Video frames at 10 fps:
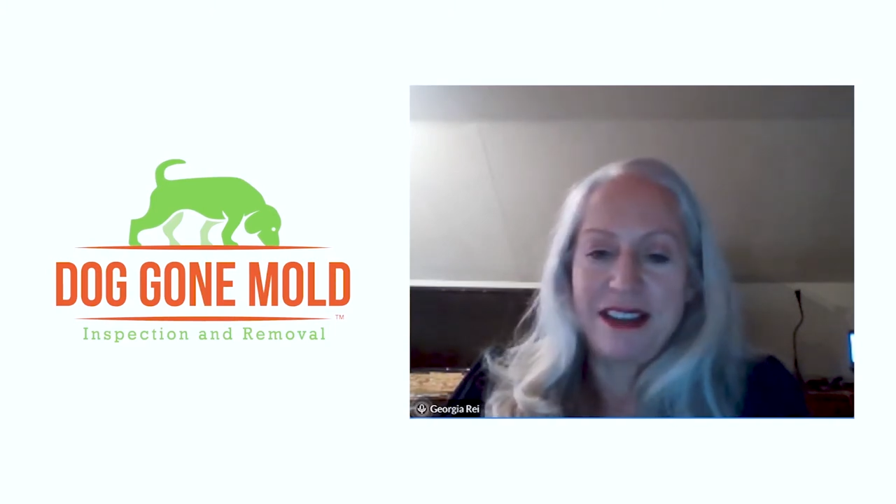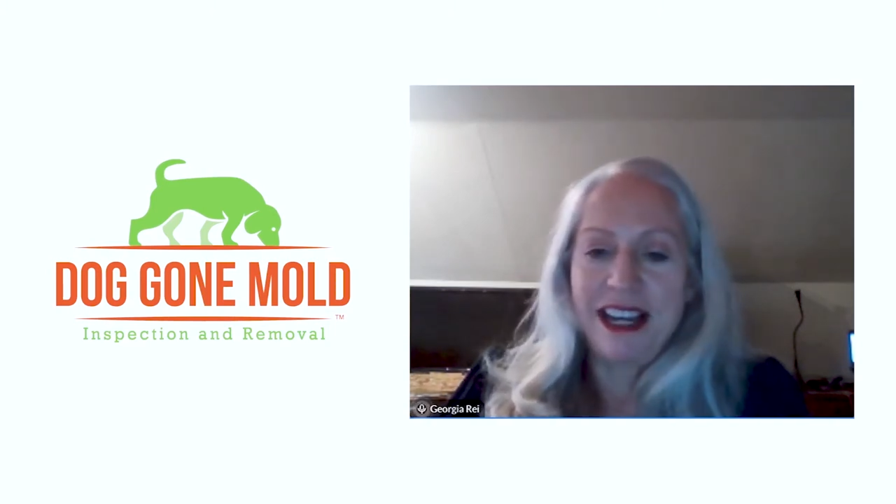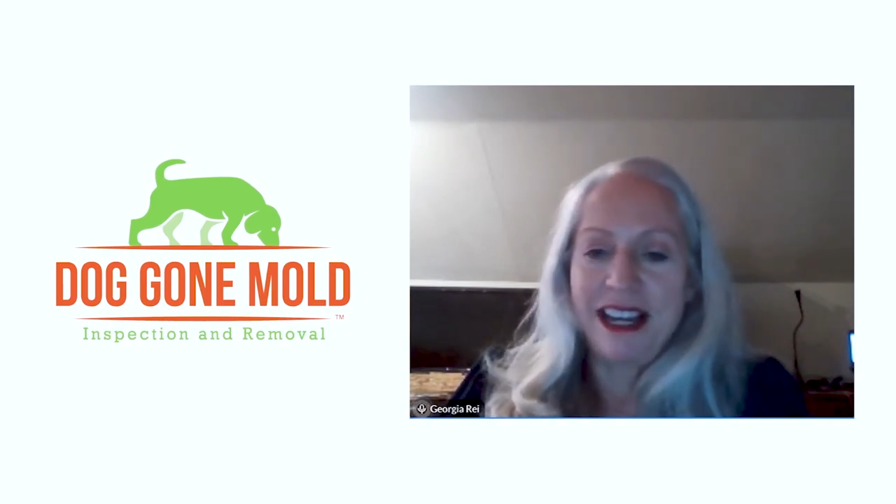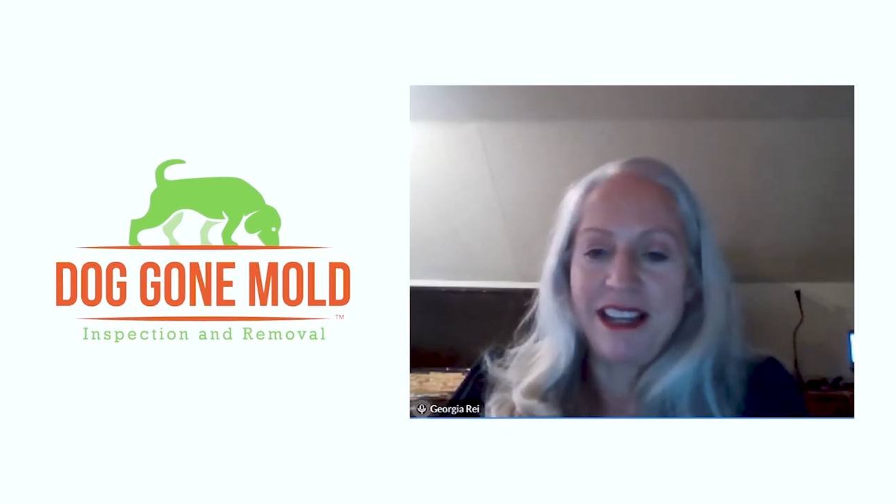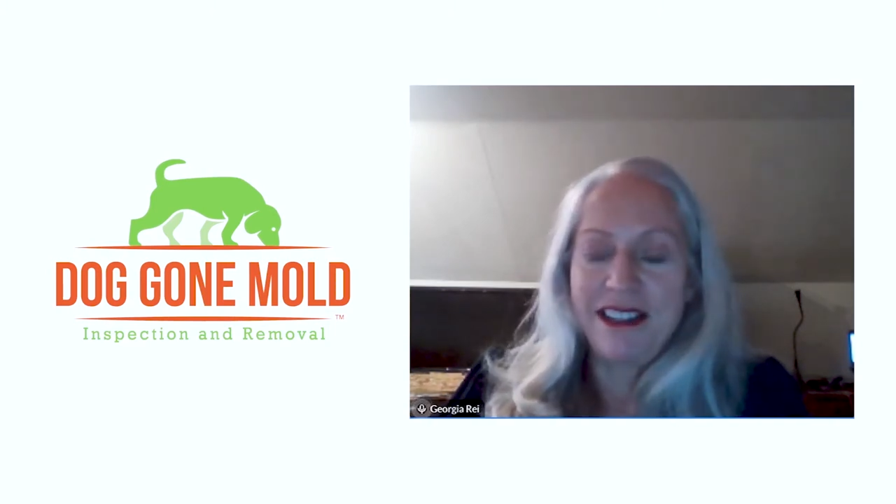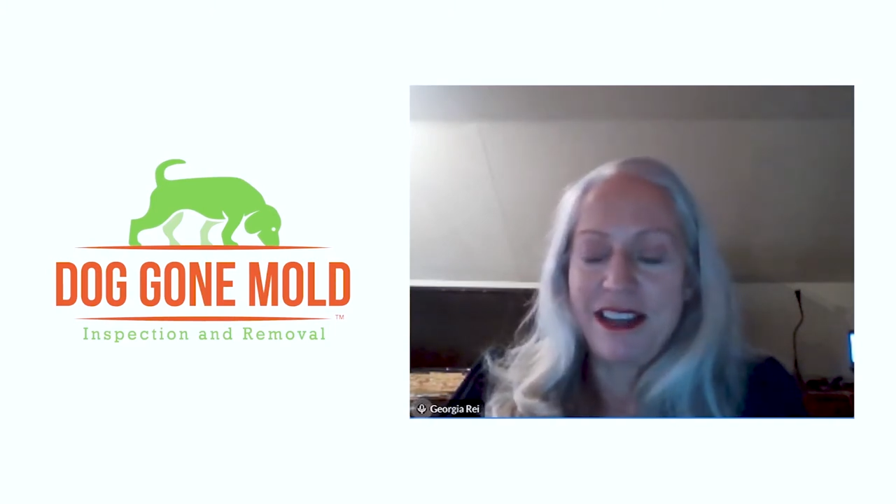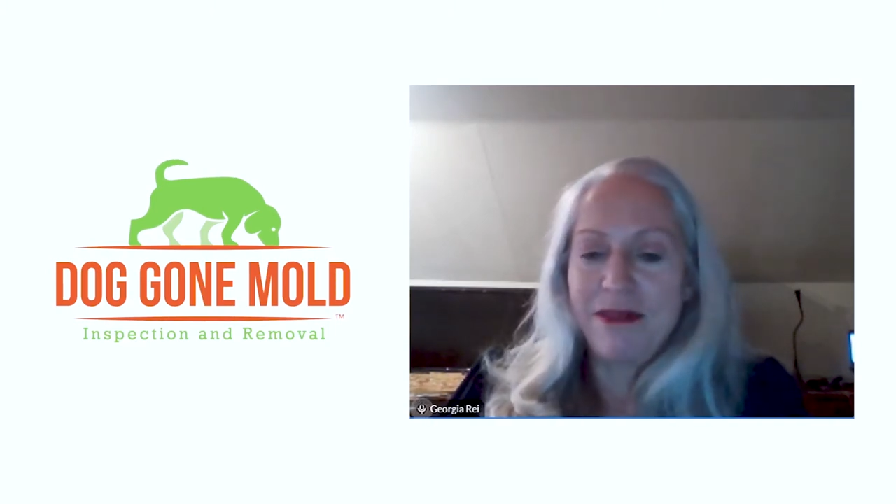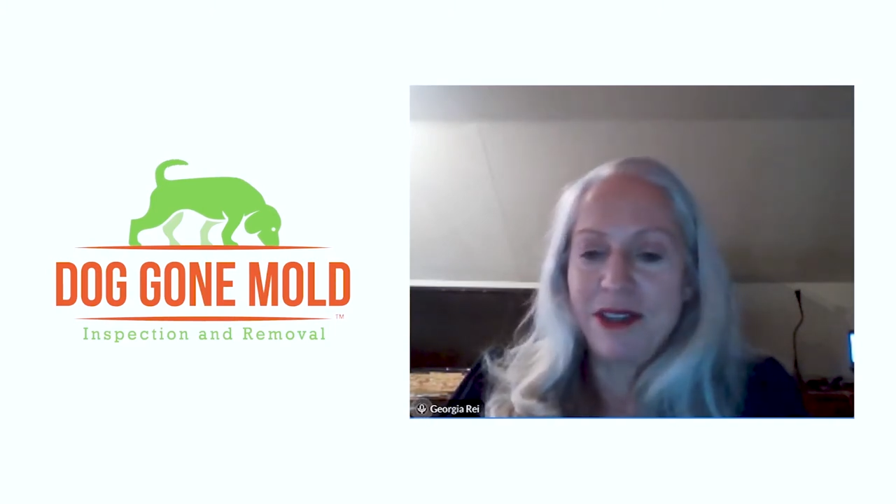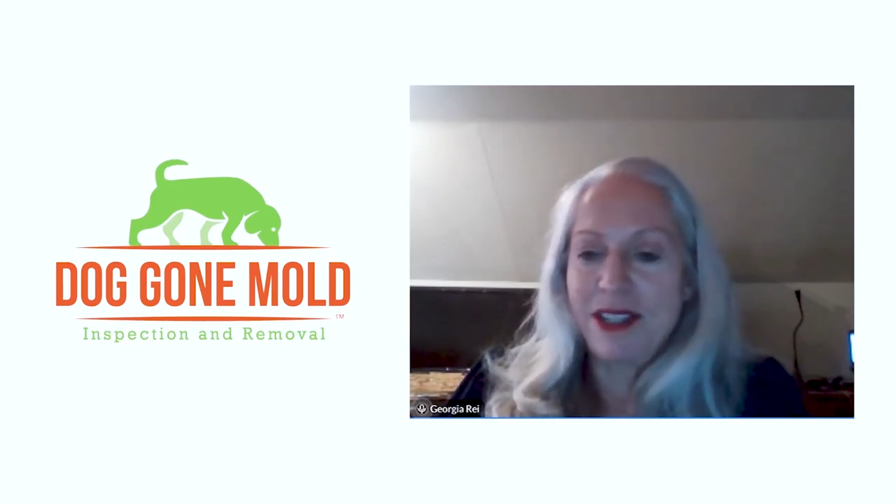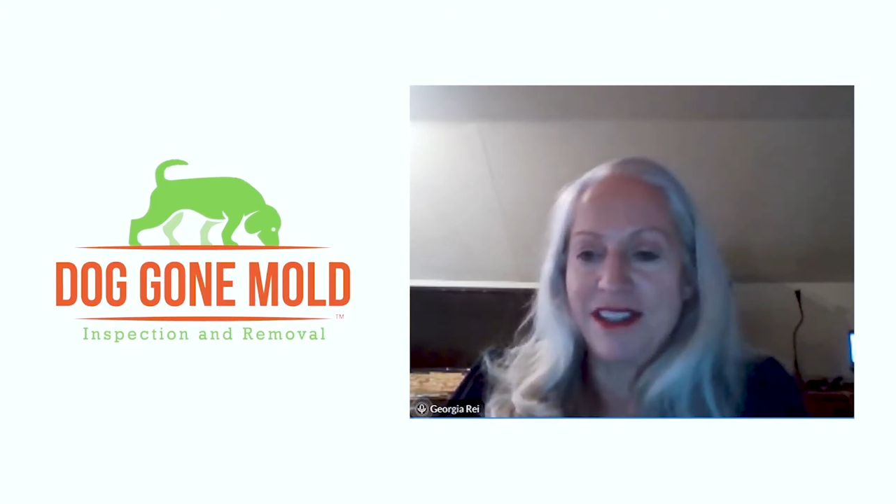I guess,
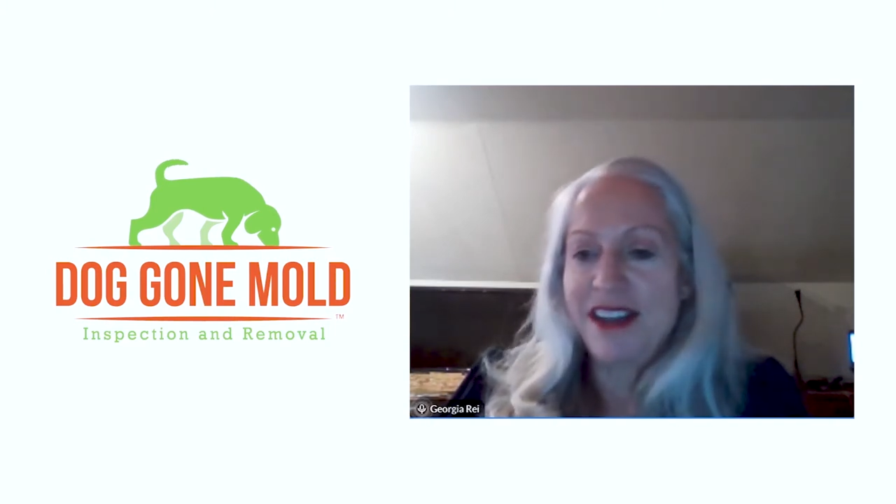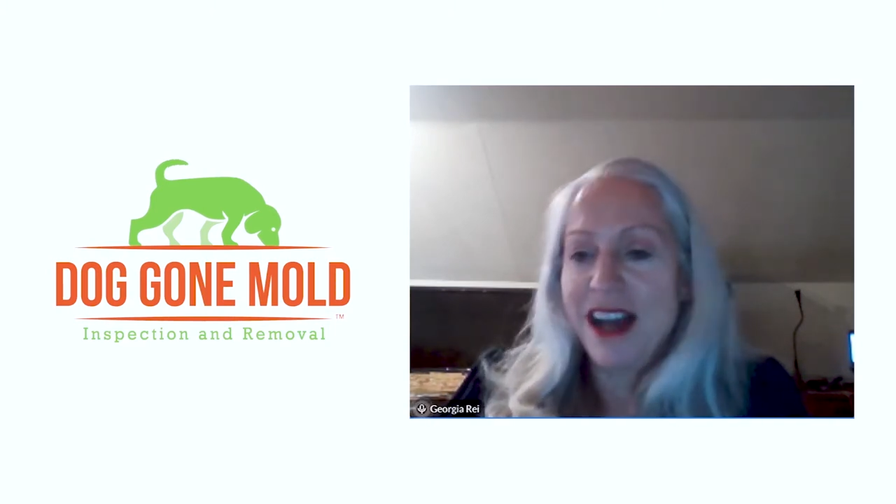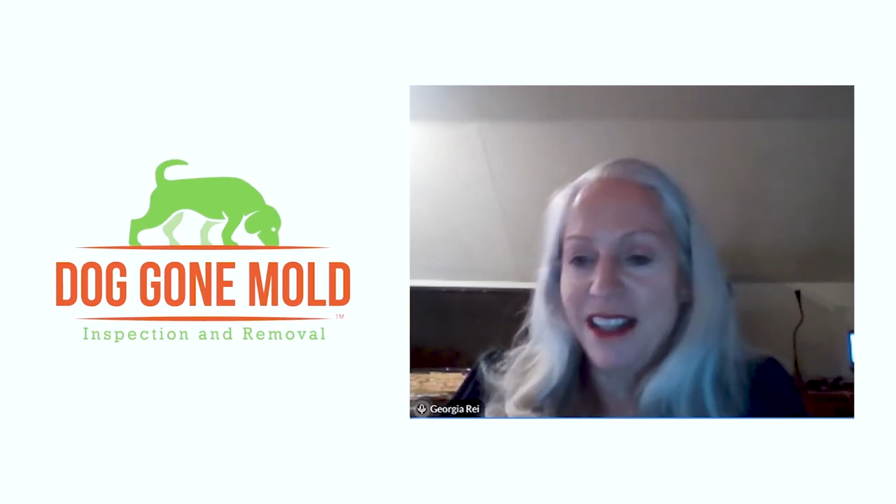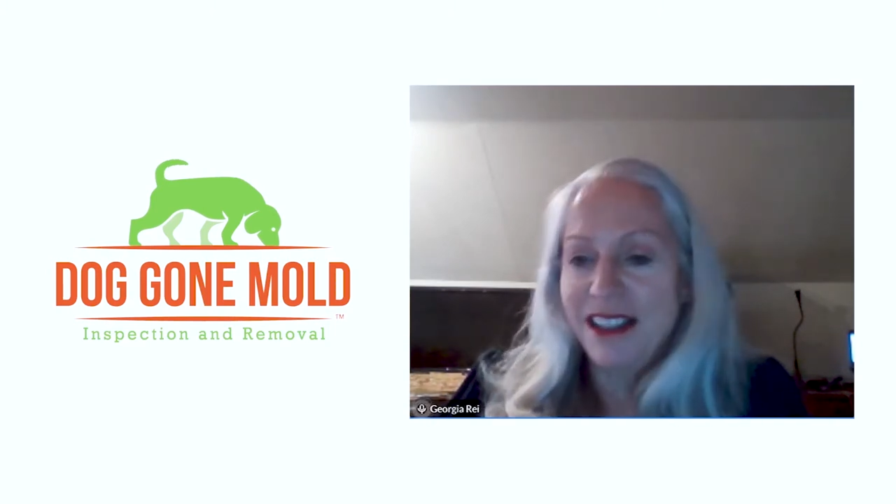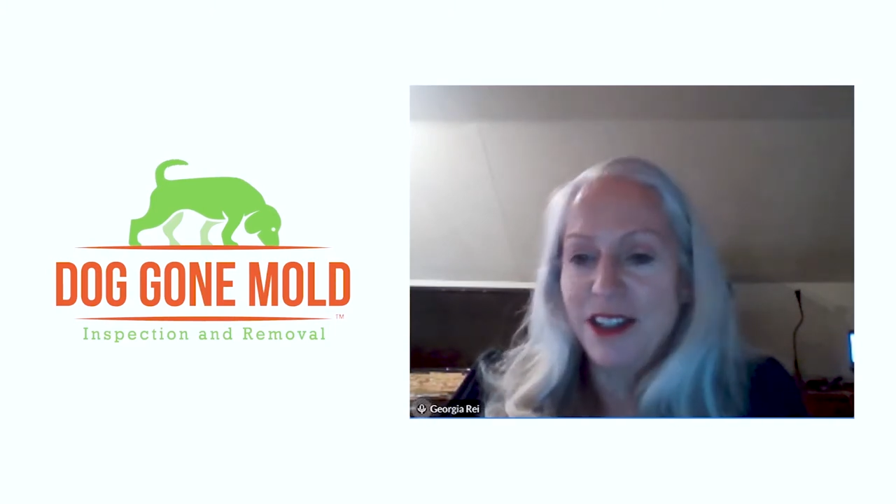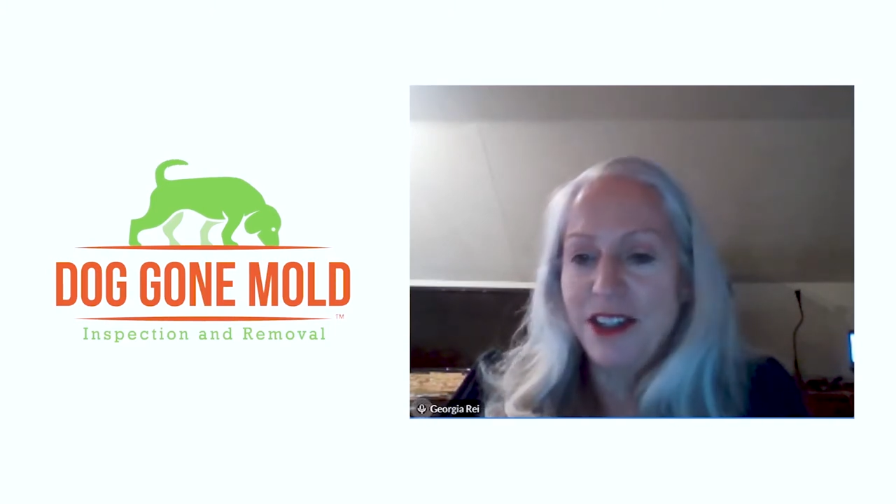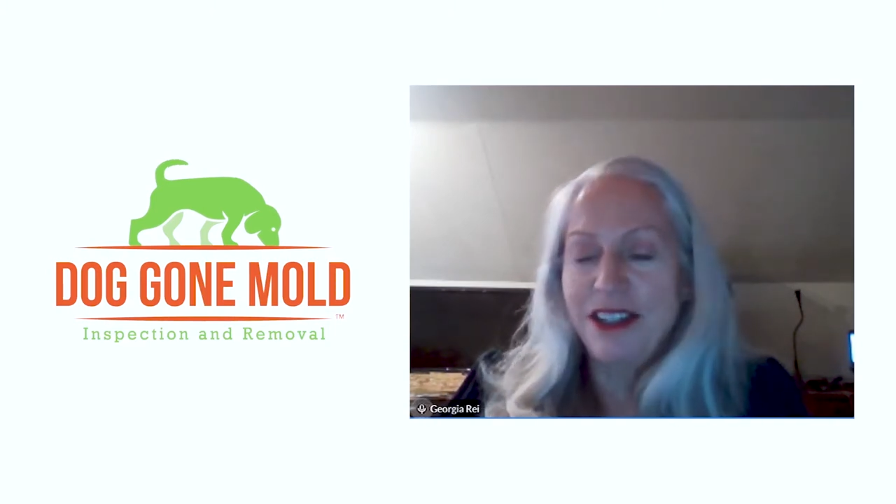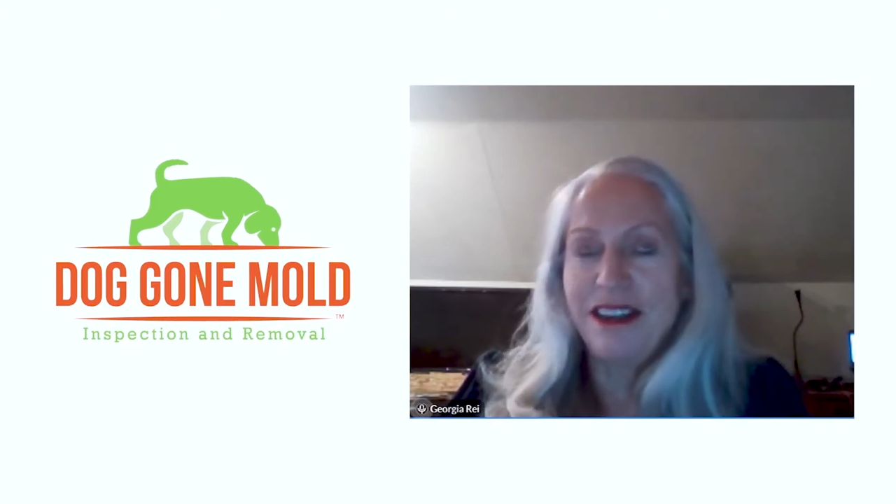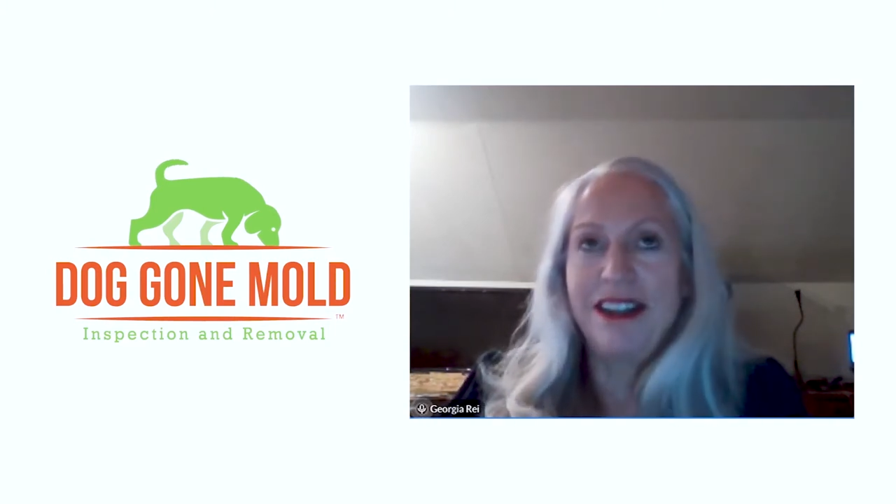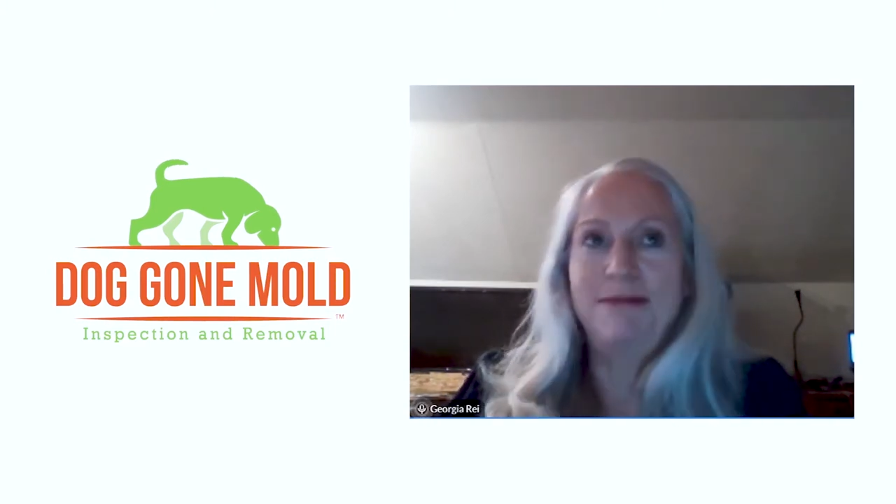ever since college.
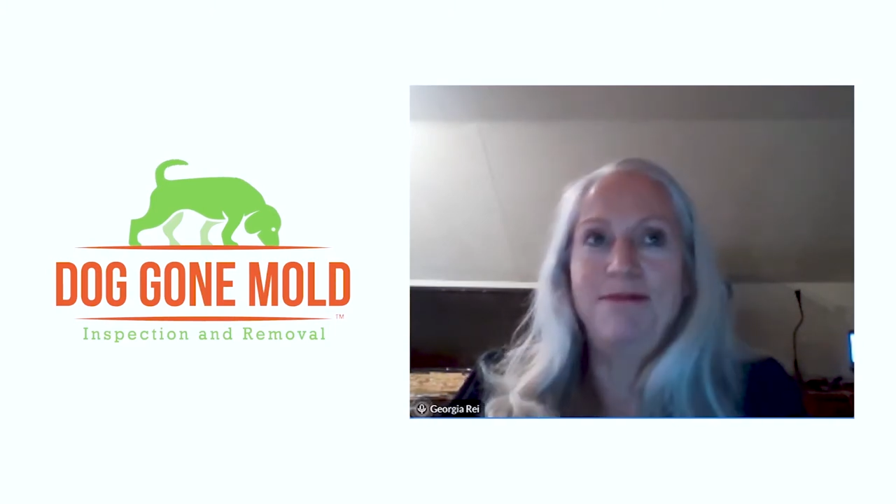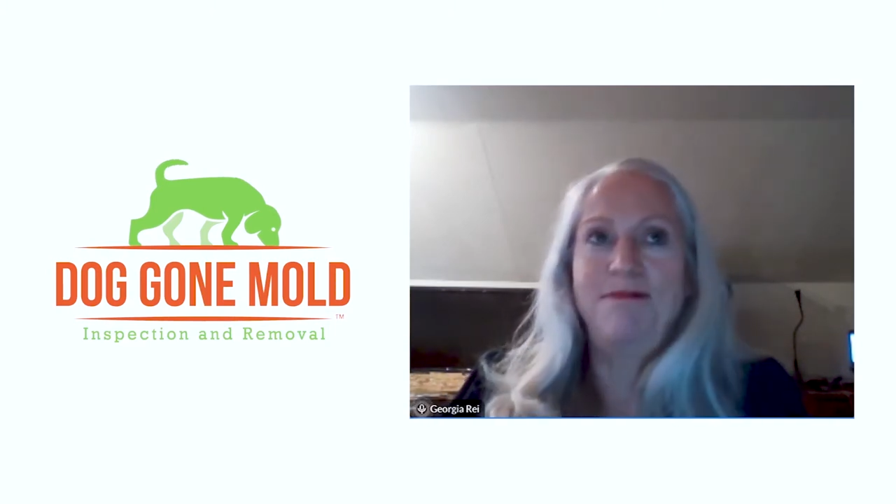And